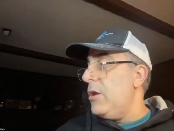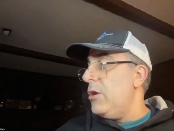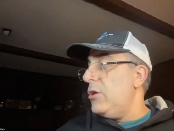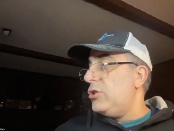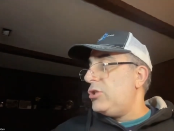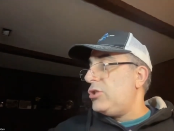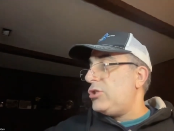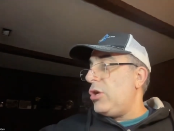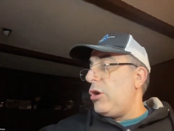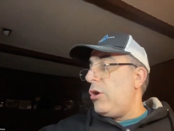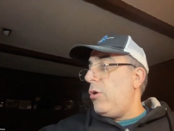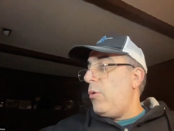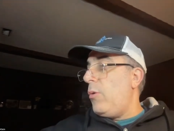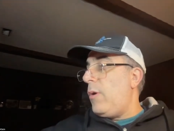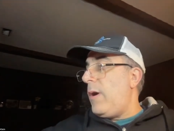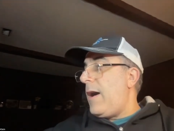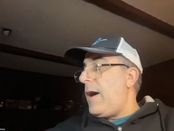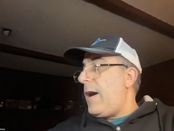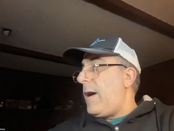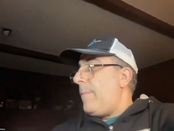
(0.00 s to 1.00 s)

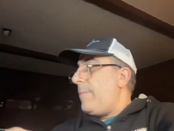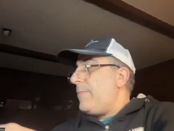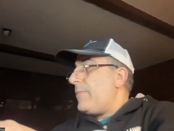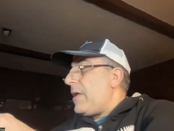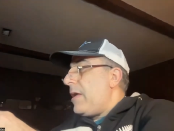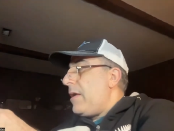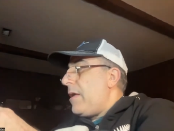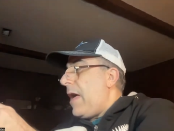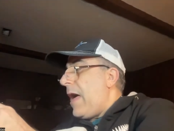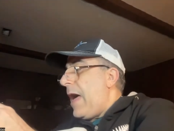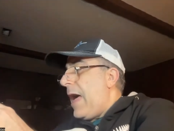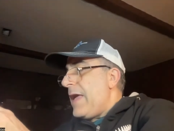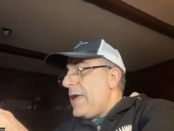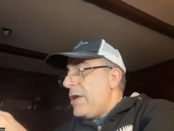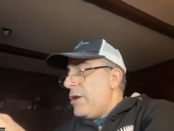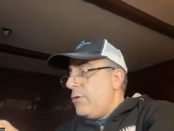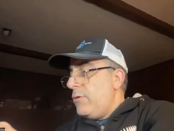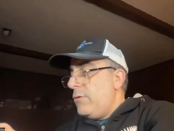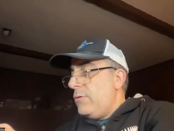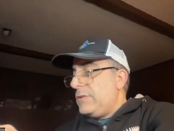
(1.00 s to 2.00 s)
So I
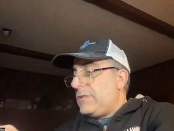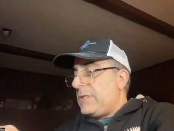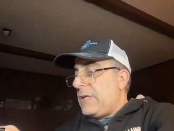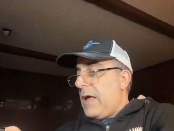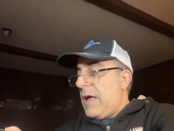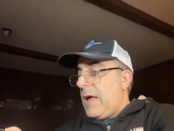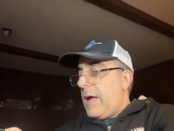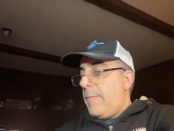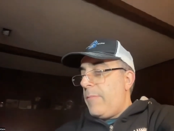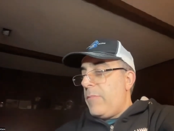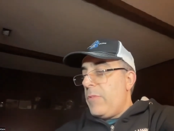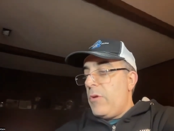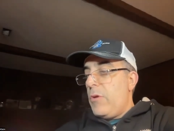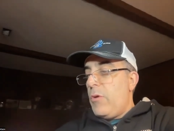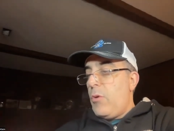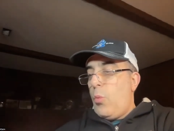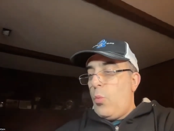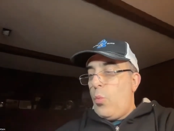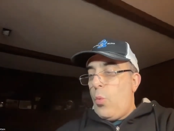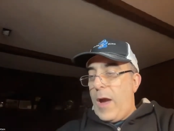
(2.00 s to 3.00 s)
use
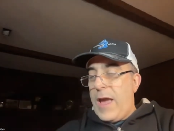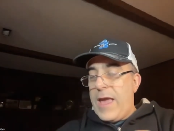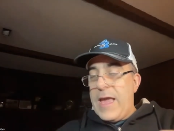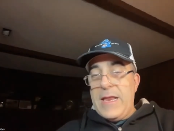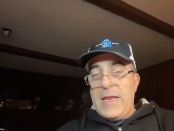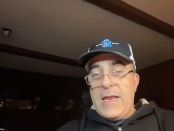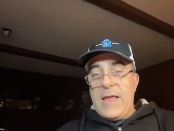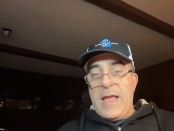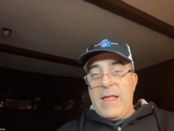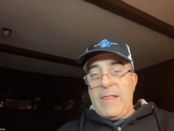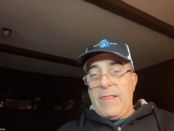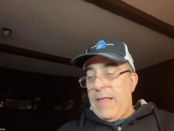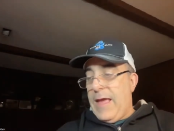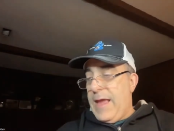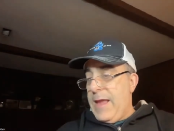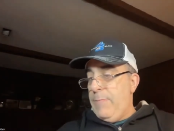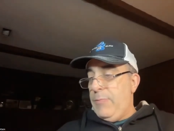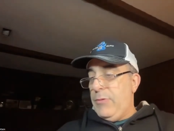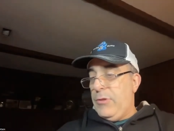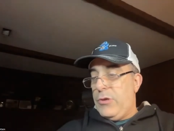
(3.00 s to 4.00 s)
white and
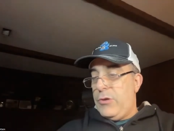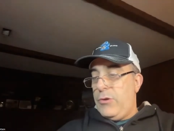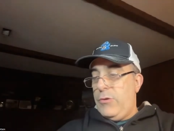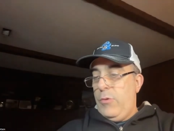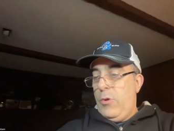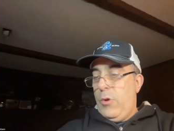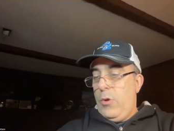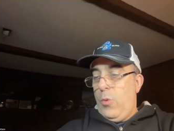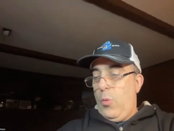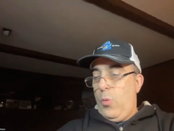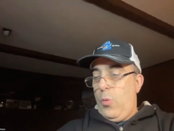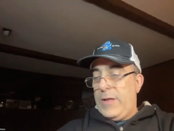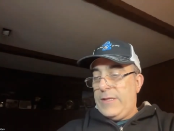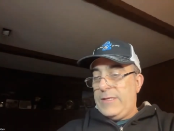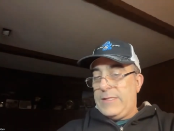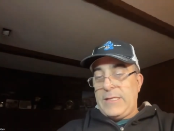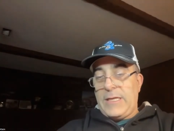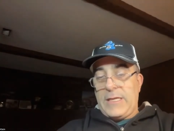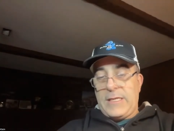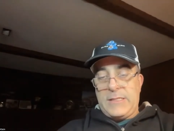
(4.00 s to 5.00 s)
light blue
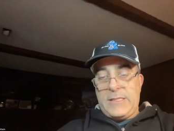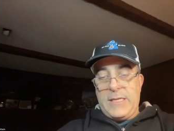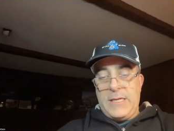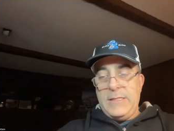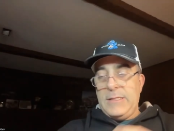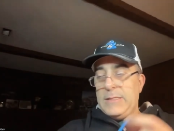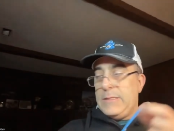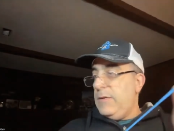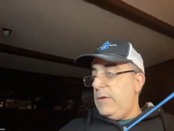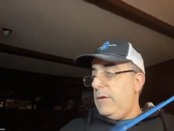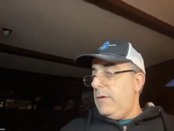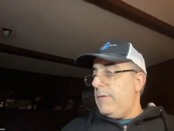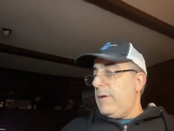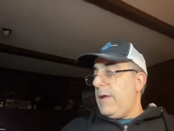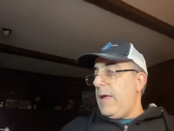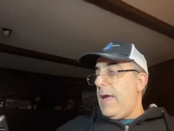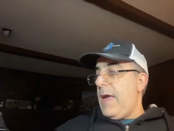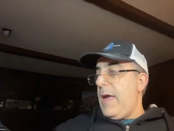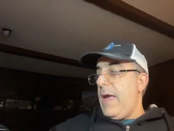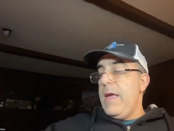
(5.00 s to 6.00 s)
160s.
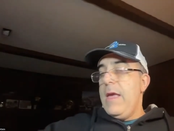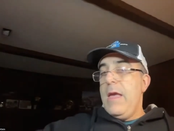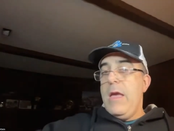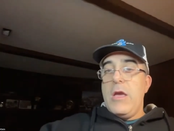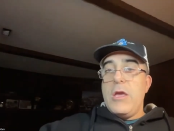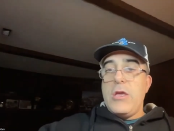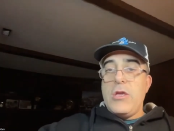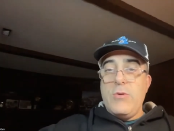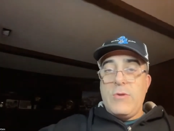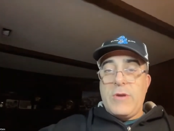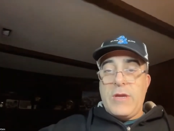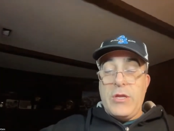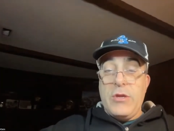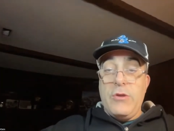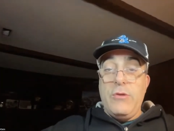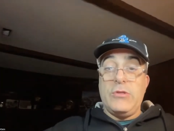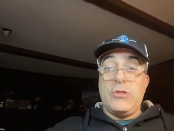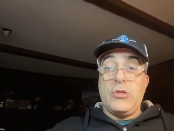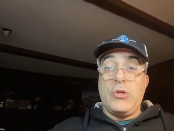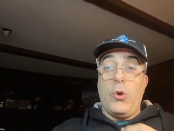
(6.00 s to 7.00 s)
Okay. You can
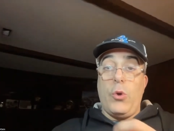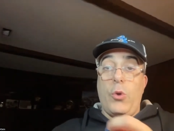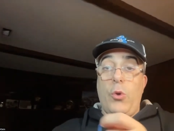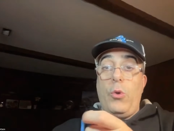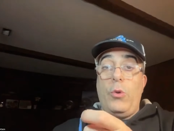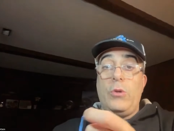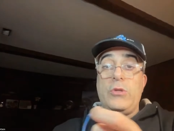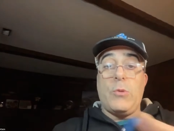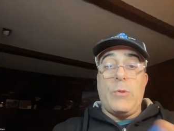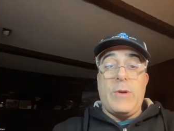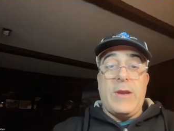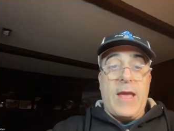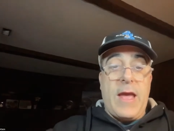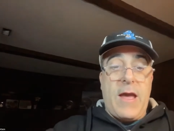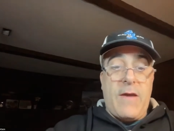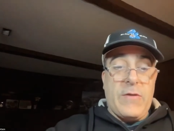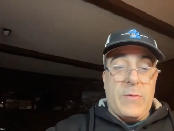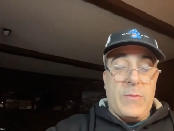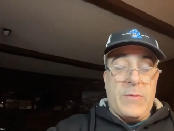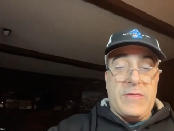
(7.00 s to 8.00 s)
use gold or what
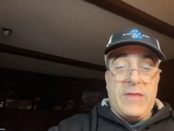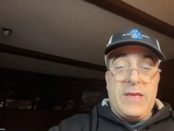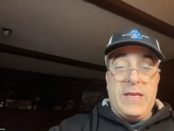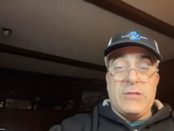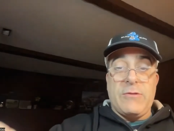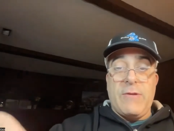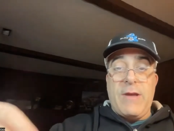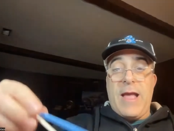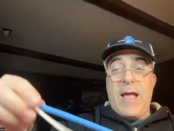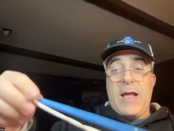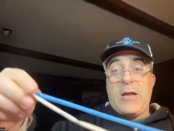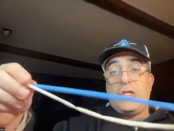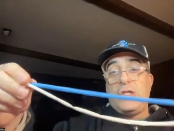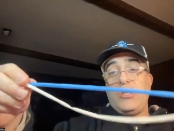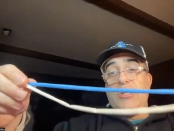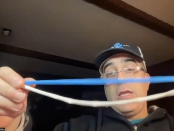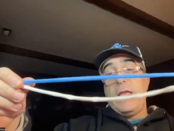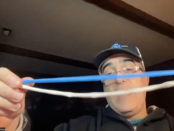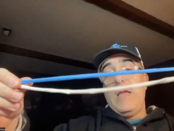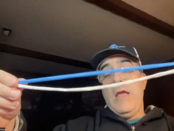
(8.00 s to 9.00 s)
have you, but these are
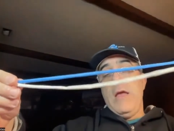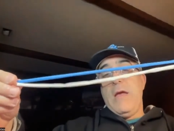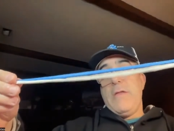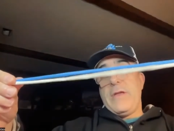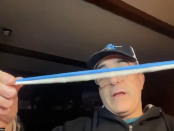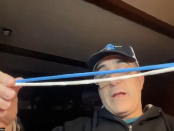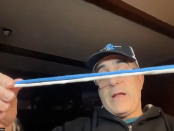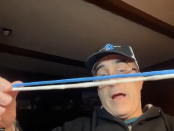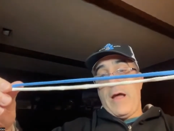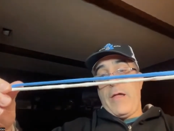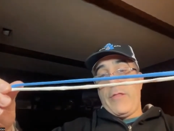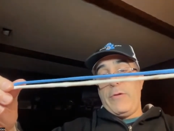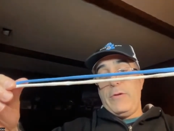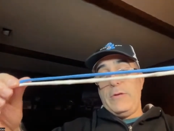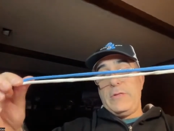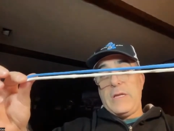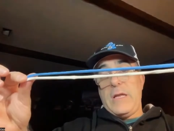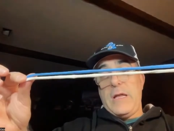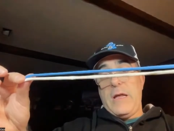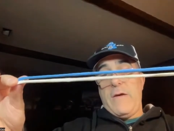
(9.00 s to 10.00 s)
actually the
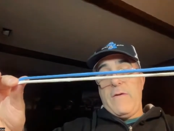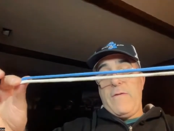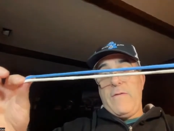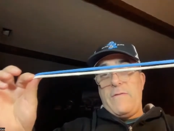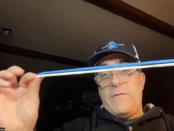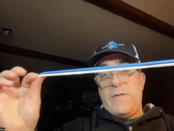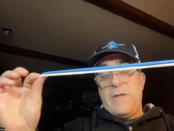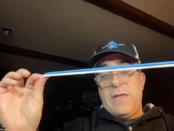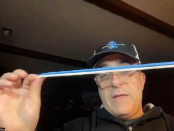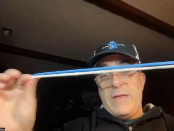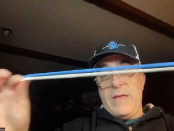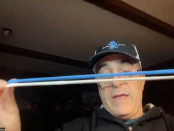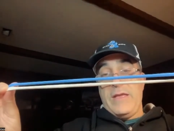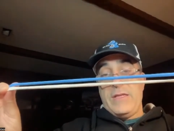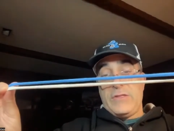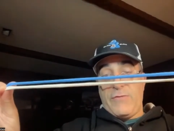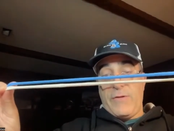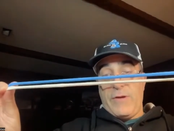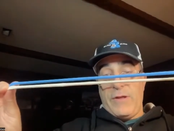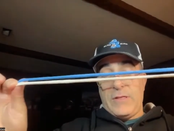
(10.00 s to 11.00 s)
colors of
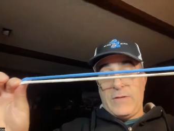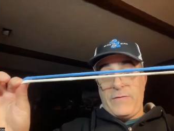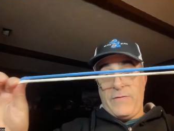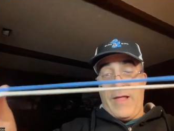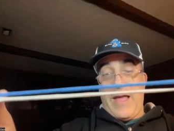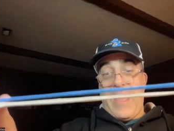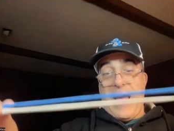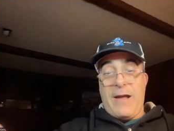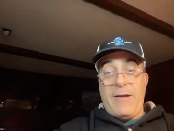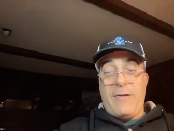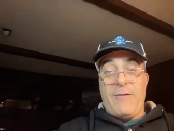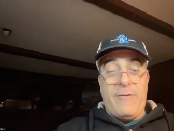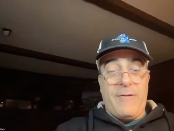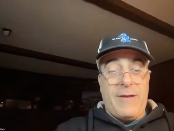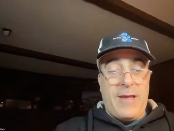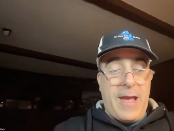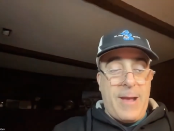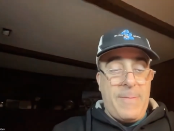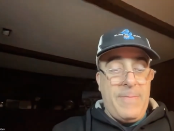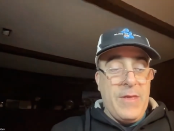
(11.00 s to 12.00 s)
Israel's flag.
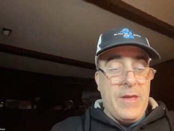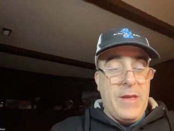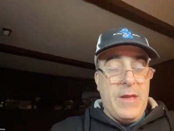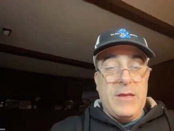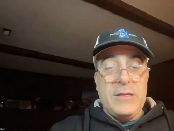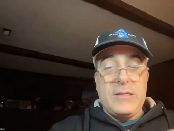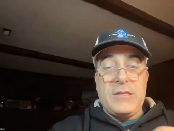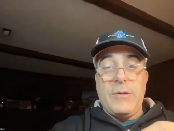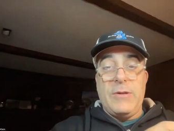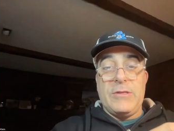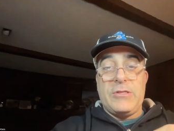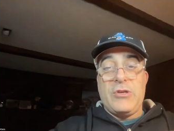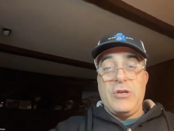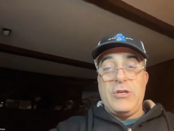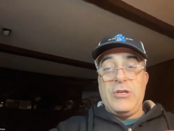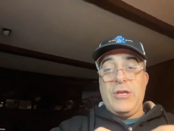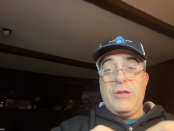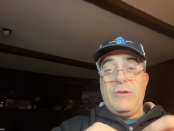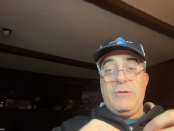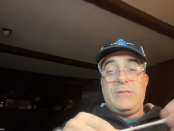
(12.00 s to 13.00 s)
Okay. So it's good
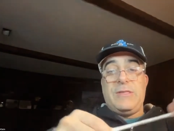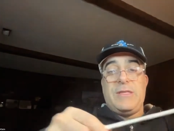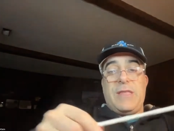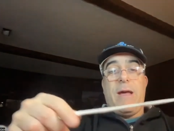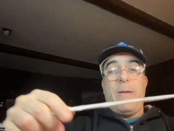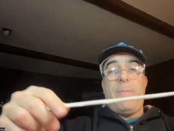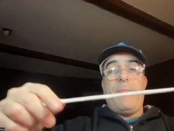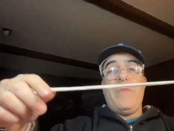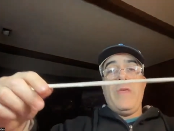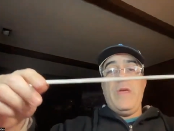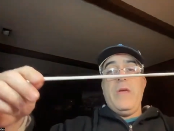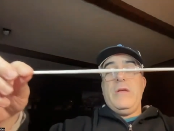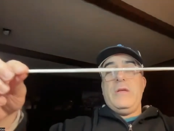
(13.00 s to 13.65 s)
to use them.